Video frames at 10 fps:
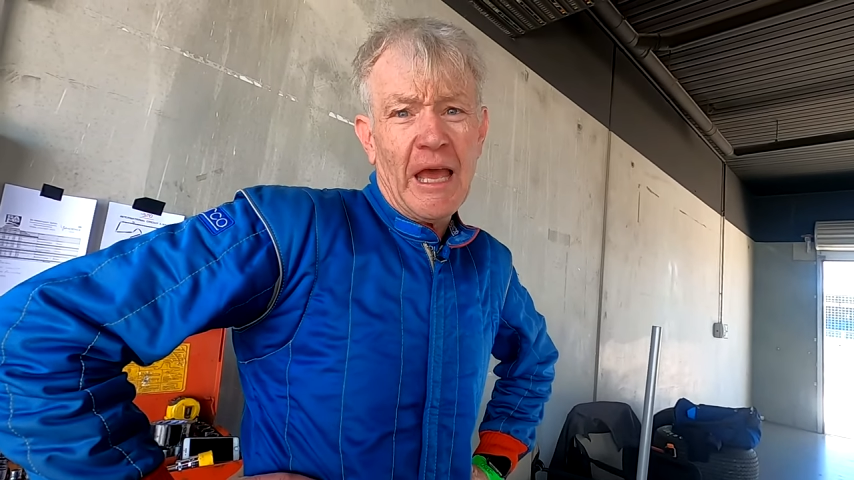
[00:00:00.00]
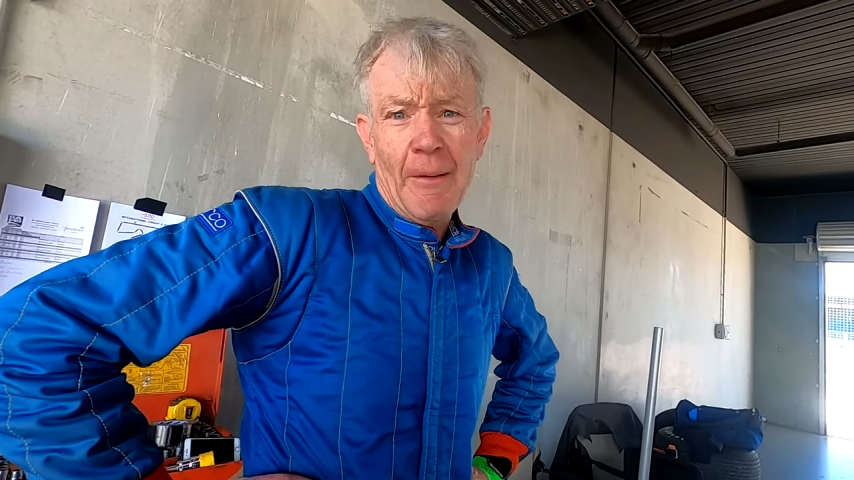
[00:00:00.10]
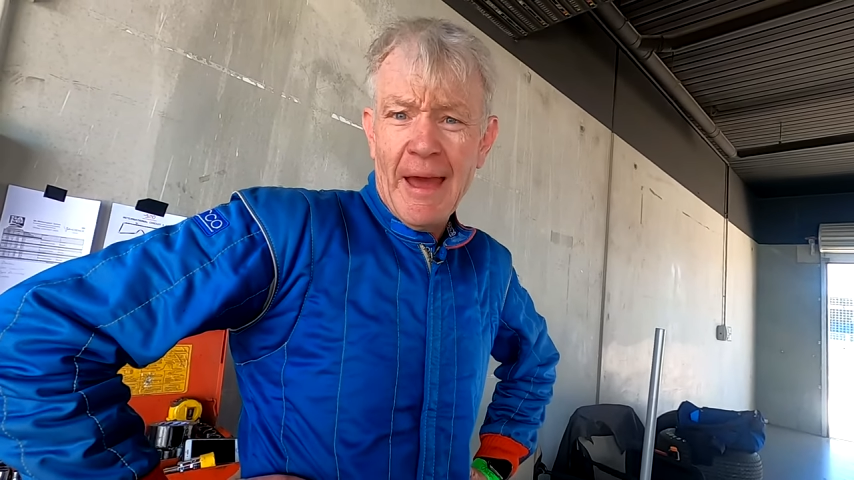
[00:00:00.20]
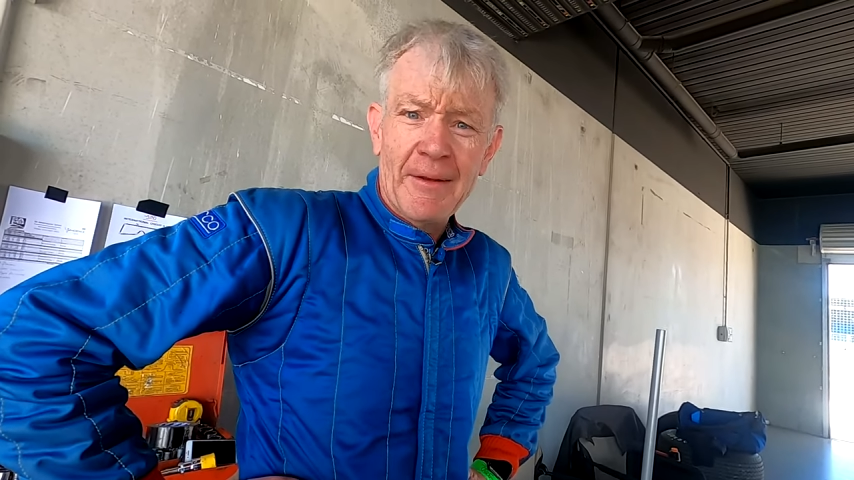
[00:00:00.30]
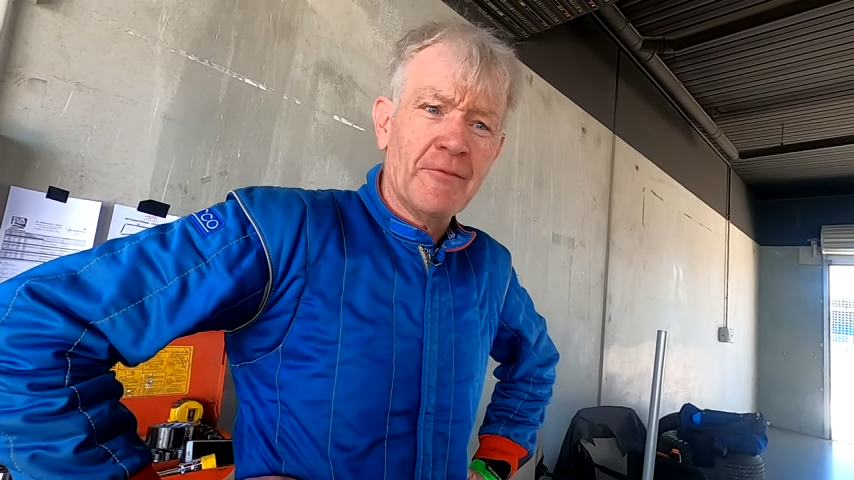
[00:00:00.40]
go
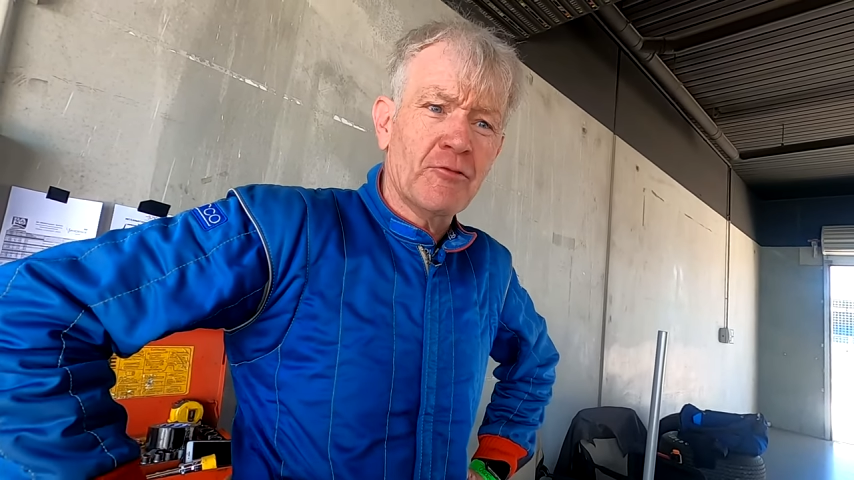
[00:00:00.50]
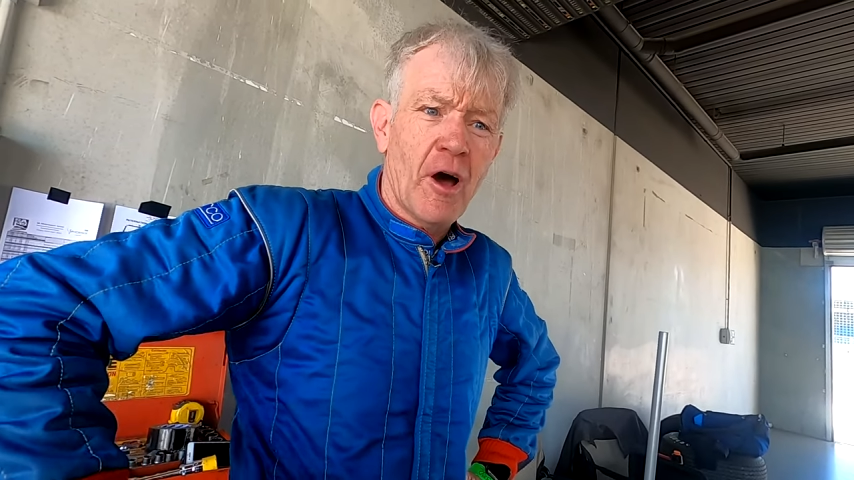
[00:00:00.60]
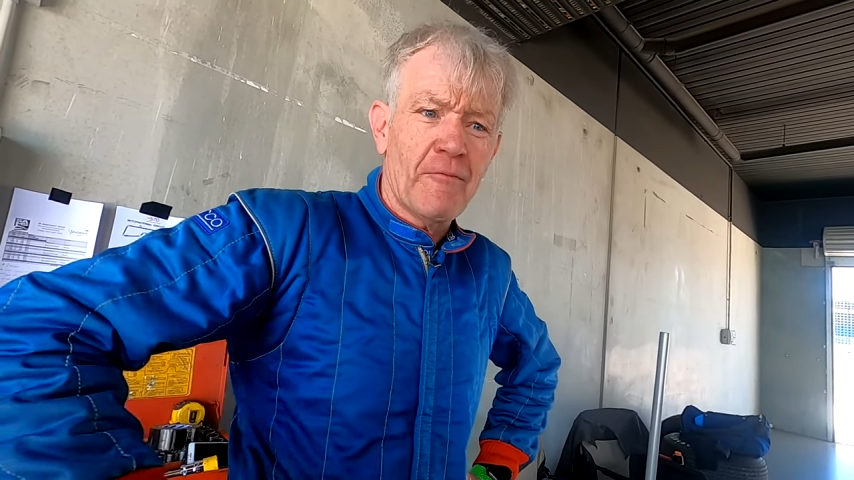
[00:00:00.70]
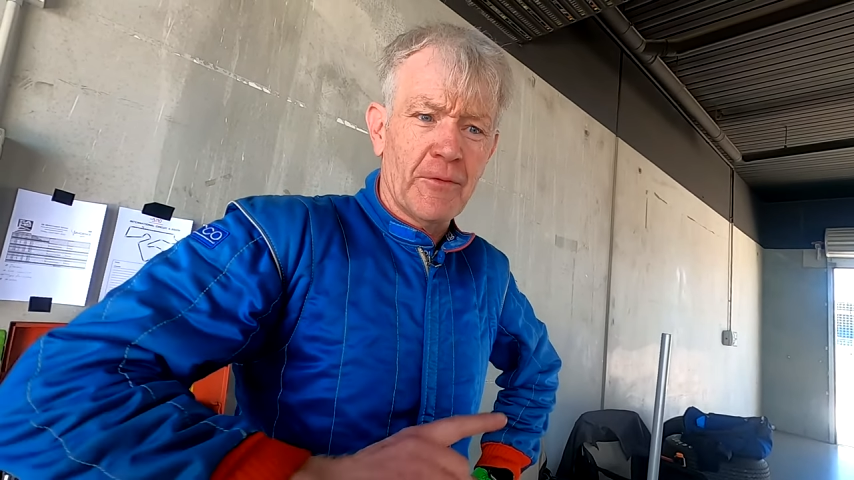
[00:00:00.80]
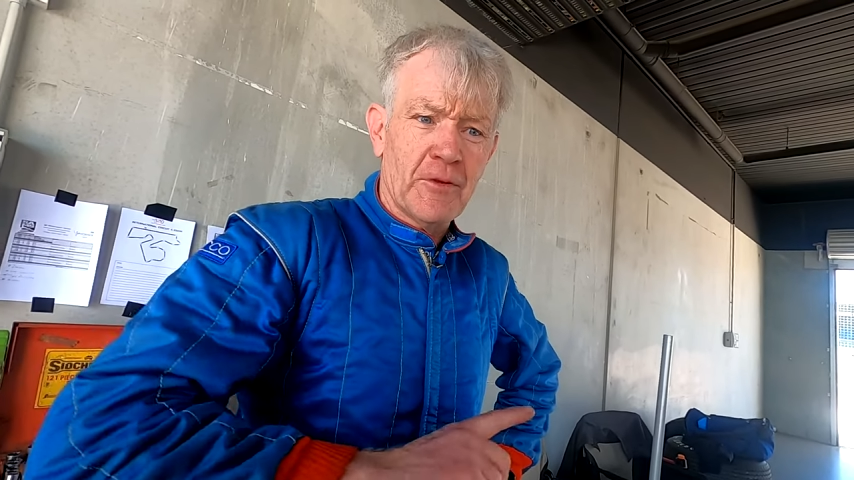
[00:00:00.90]
out and
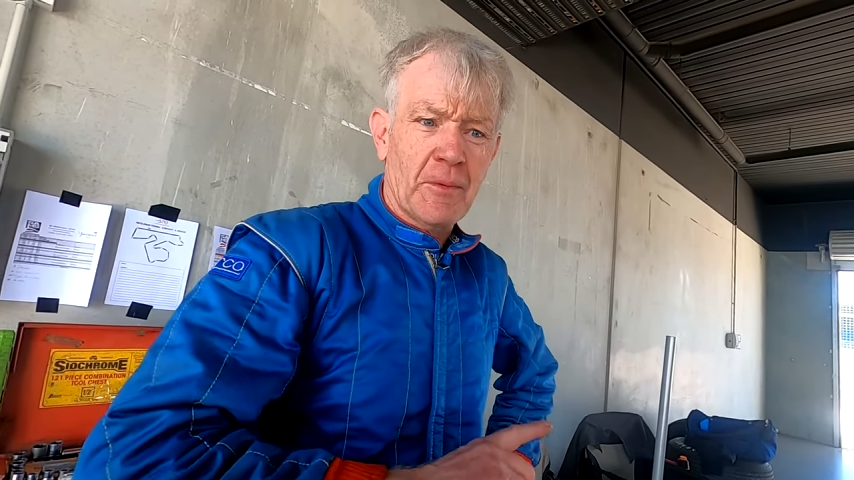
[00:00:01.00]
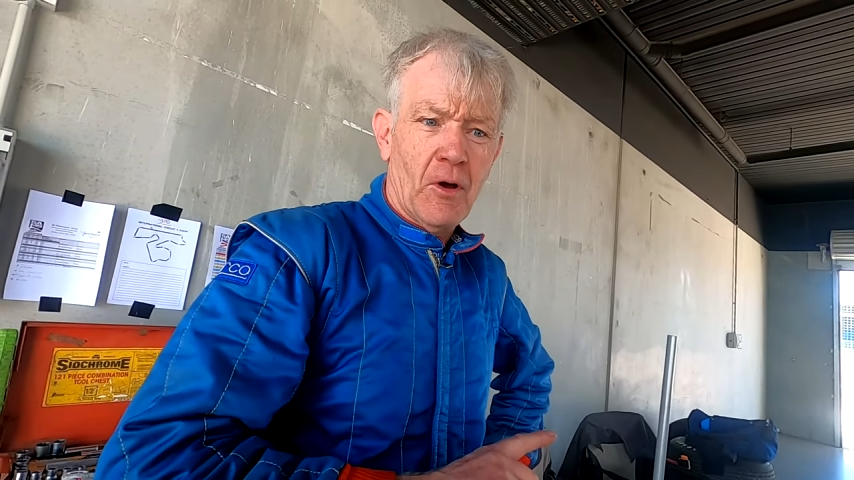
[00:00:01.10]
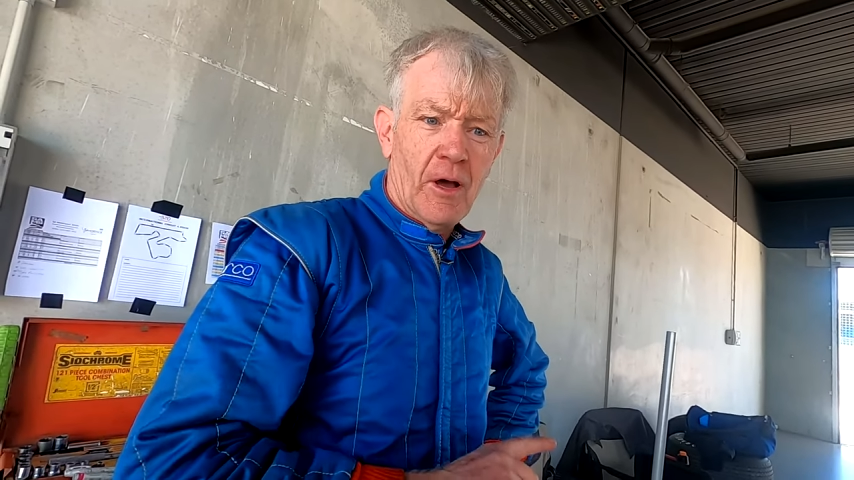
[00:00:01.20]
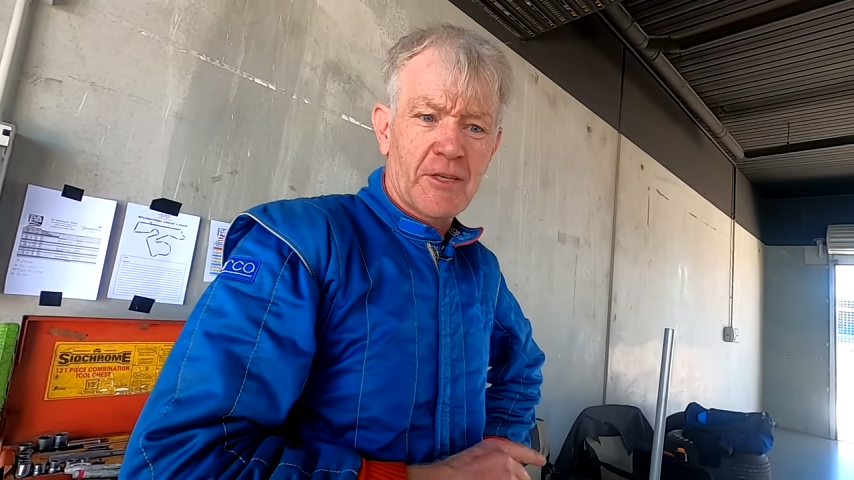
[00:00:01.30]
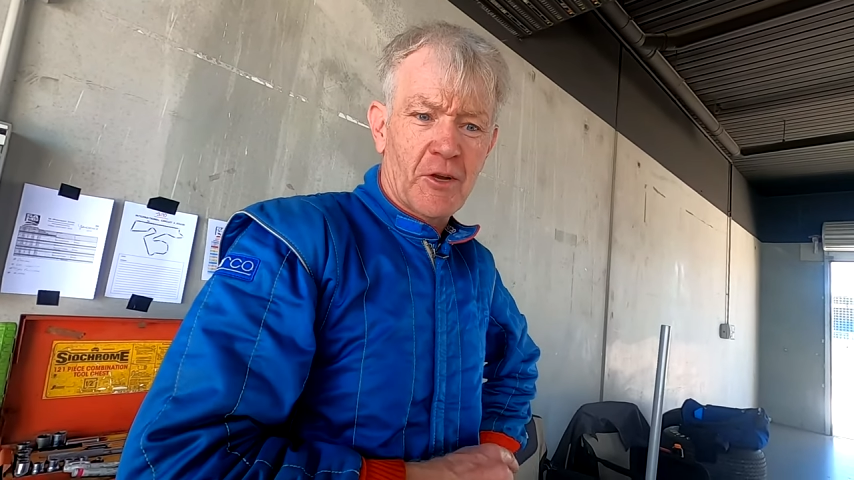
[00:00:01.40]
drive with some
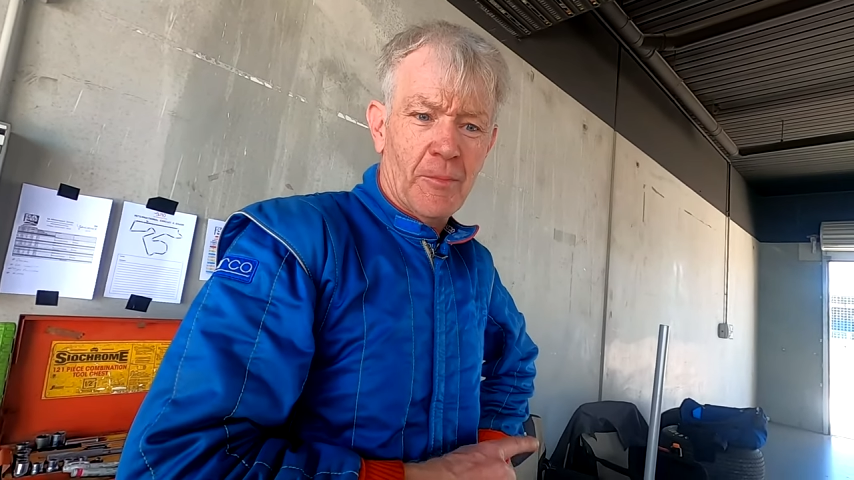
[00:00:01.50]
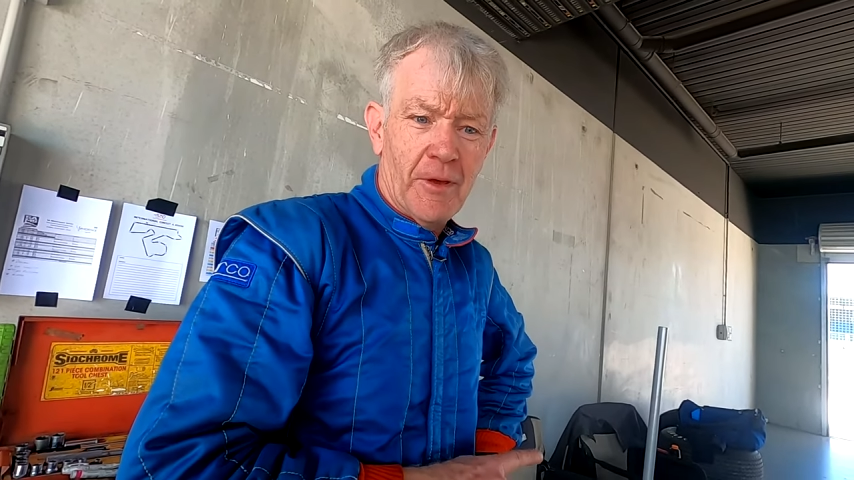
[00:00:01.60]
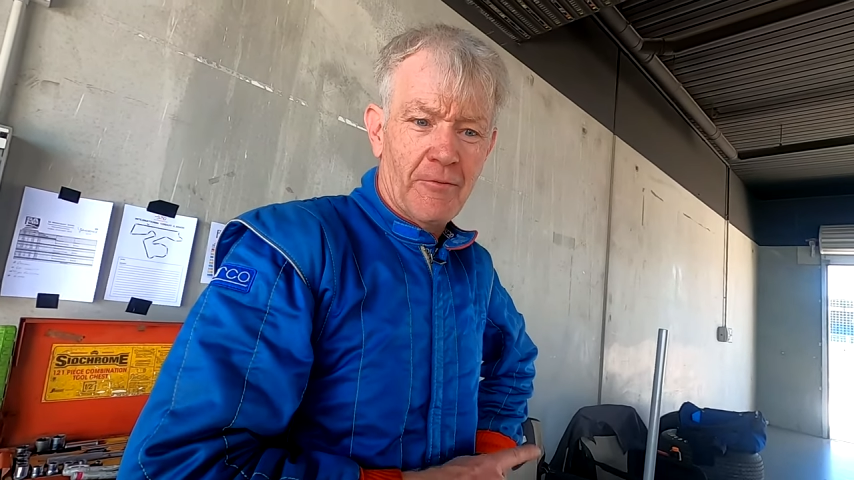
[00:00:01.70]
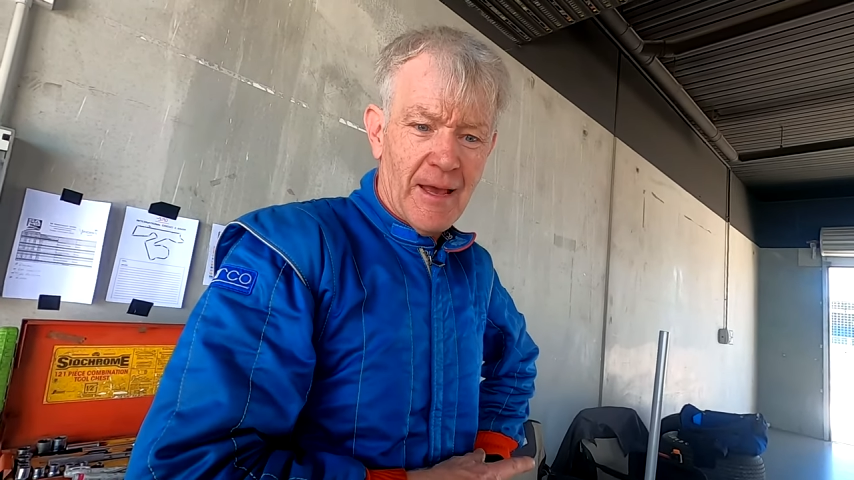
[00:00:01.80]
guys that have been